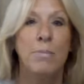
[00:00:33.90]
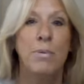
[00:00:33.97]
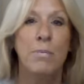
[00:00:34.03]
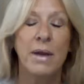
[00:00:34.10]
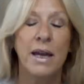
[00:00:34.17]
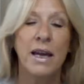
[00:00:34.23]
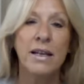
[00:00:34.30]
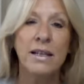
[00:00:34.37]
But
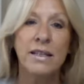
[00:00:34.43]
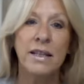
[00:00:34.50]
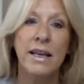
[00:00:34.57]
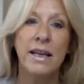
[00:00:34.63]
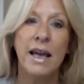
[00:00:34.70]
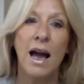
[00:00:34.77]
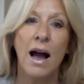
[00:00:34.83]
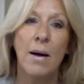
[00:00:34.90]
because
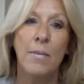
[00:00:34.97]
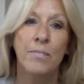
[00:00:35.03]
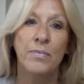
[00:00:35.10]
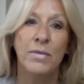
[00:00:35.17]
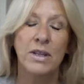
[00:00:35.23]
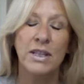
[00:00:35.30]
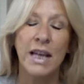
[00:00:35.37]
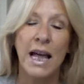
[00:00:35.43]
the
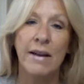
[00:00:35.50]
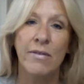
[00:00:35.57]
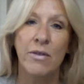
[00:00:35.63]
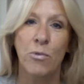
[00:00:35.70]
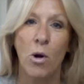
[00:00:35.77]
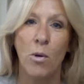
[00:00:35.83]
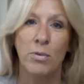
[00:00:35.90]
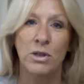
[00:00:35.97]
sale of
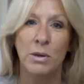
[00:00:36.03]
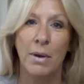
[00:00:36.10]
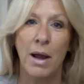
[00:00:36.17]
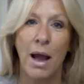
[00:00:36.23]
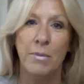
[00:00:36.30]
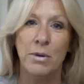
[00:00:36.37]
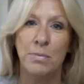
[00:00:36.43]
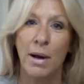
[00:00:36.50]
the property
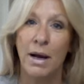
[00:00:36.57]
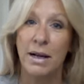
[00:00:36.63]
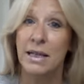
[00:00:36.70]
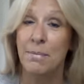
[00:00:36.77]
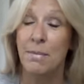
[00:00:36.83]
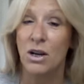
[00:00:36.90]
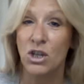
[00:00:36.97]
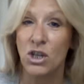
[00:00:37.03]
becomes
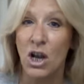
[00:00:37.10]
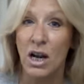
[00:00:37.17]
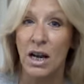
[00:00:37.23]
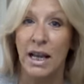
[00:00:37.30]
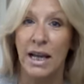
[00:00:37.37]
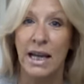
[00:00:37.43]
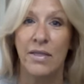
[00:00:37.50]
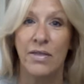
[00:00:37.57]
binding much
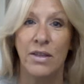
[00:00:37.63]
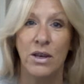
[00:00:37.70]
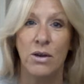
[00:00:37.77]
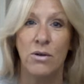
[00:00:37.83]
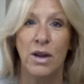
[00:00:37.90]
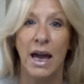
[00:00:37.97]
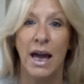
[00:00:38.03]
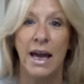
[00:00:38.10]
earlier in the
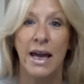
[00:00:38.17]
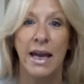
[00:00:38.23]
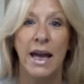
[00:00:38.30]
UK,